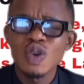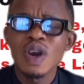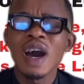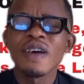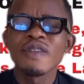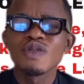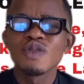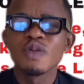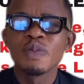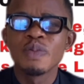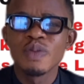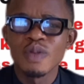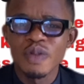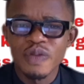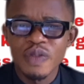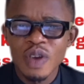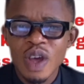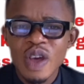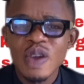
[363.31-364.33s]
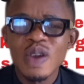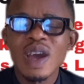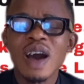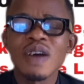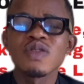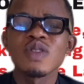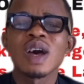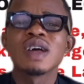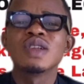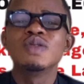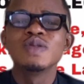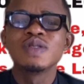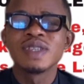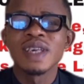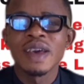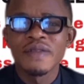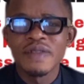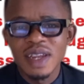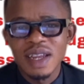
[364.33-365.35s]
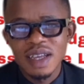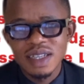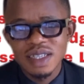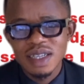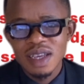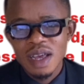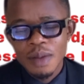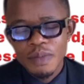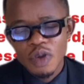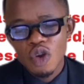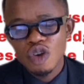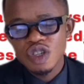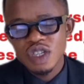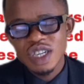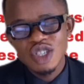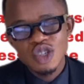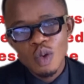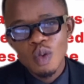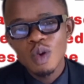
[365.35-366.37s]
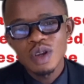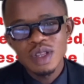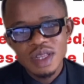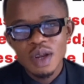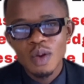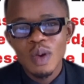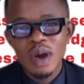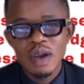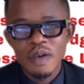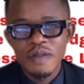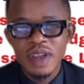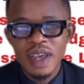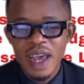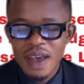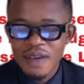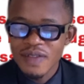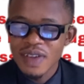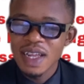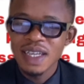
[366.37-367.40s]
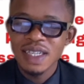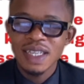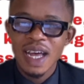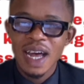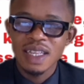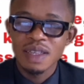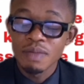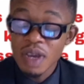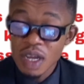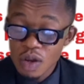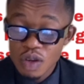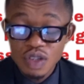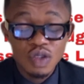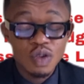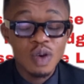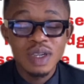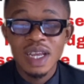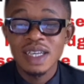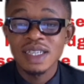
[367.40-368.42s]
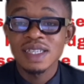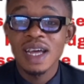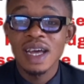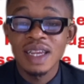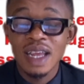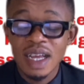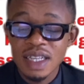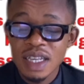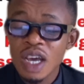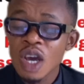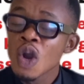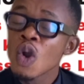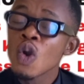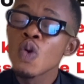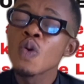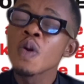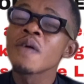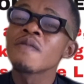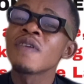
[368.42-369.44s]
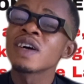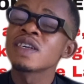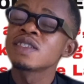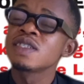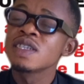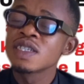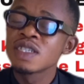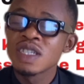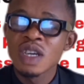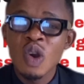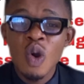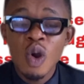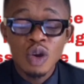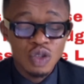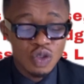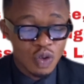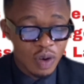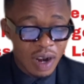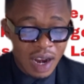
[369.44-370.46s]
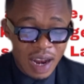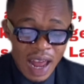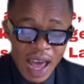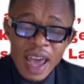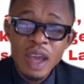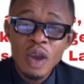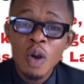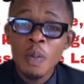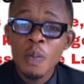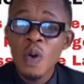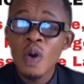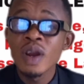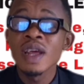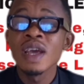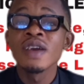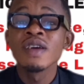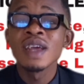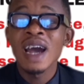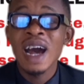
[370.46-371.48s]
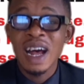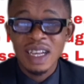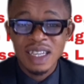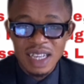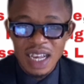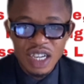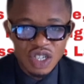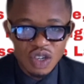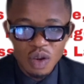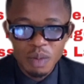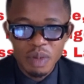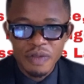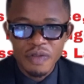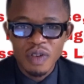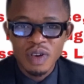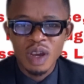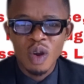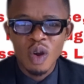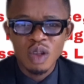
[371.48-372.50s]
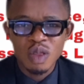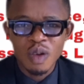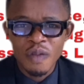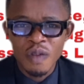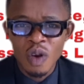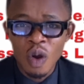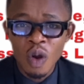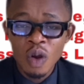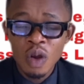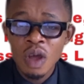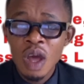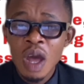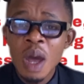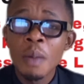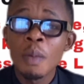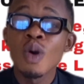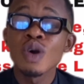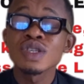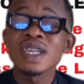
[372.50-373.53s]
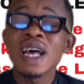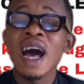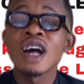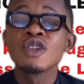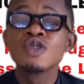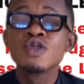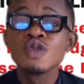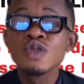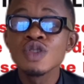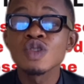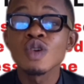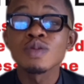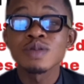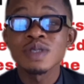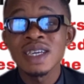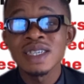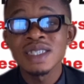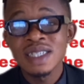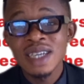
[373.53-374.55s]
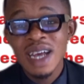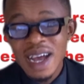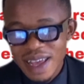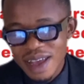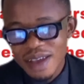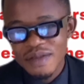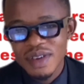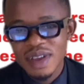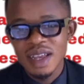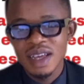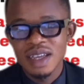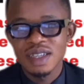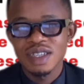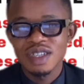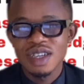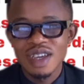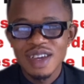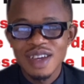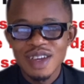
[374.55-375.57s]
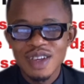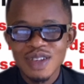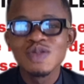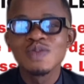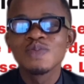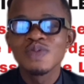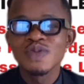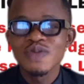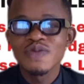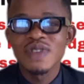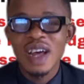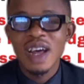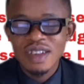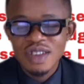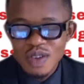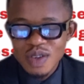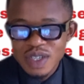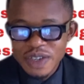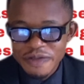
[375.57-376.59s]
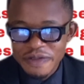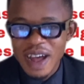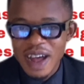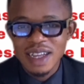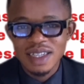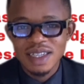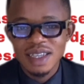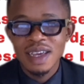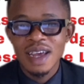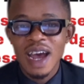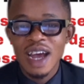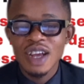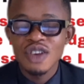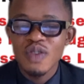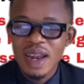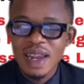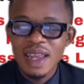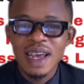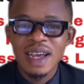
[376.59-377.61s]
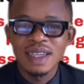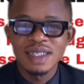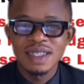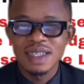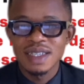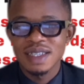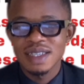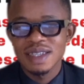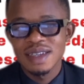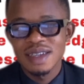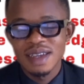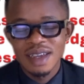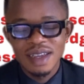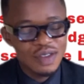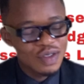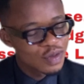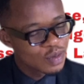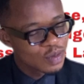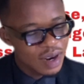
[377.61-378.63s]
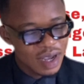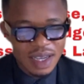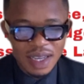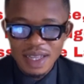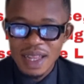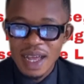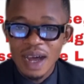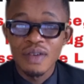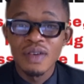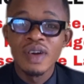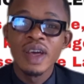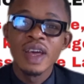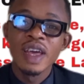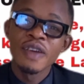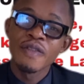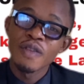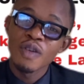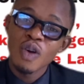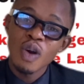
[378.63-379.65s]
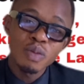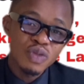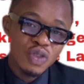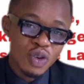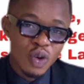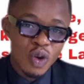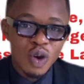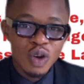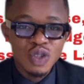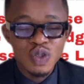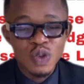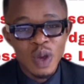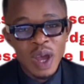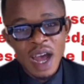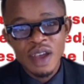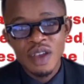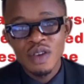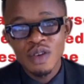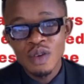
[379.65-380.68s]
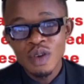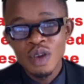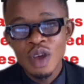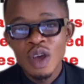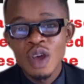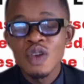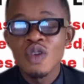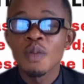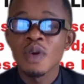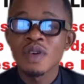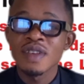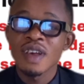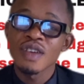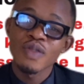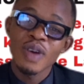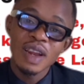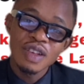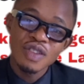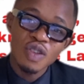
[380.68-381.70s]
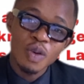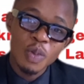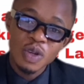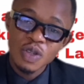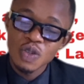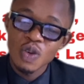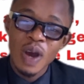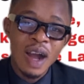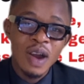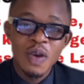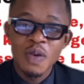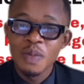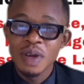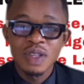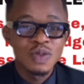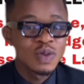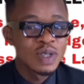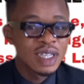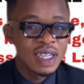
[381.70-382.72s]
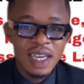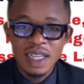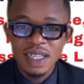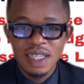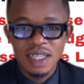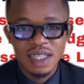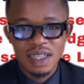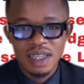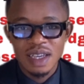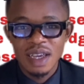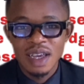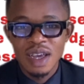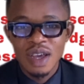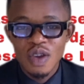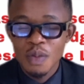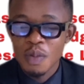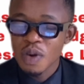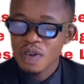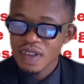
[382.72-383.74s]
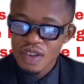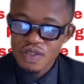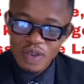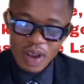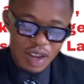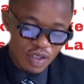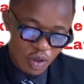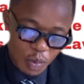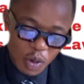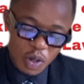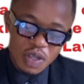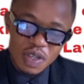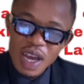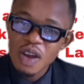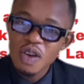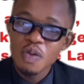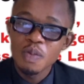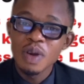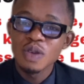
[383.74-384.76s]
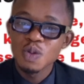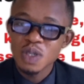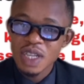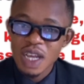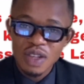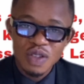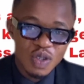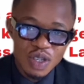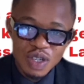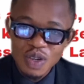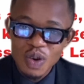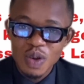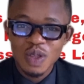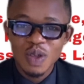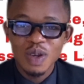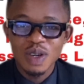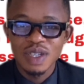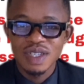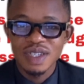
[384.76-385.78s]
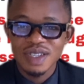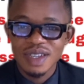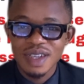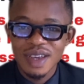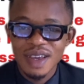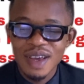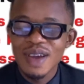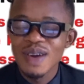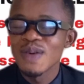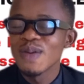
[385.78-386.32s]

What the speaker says: You have to prove, you have to adduce evidence, because section 131 of the Evidence Act made us to understand that whoever seeks the court to rely upon any assertion before the court of law must adduce substantial evidence to prove that such fact actually exists. To break it down, if you come to court to argue, you must actually support your argument with cases. You must actually support your argument with statutory authorities.